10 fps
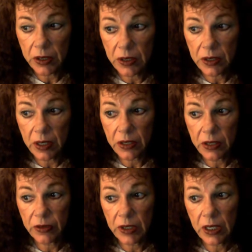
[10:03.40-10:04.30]

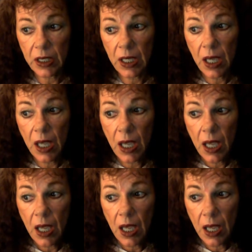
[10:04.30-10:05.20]
successfully
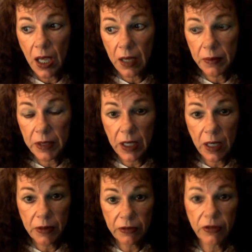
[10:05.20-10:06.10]
and became
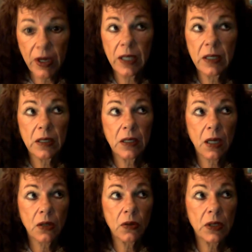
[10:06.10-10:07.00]
a friend, and
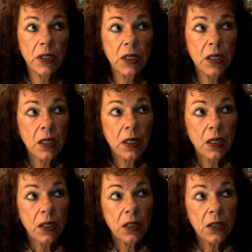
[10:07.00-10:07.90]
not only
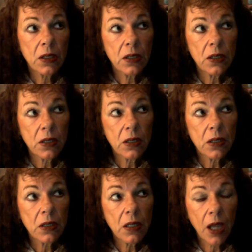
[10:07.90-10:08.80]

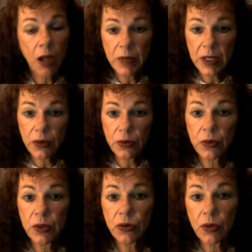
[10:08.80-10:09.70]
helped me get through
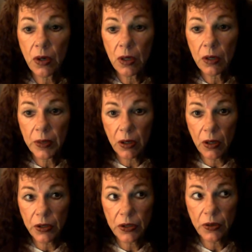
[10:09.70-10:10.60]
withdrawal, but
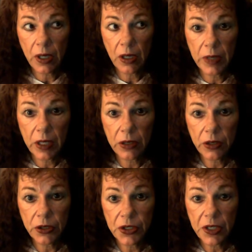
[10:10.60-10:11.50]
also helped me
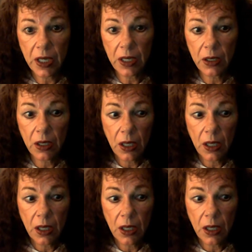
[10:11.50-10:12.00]
understand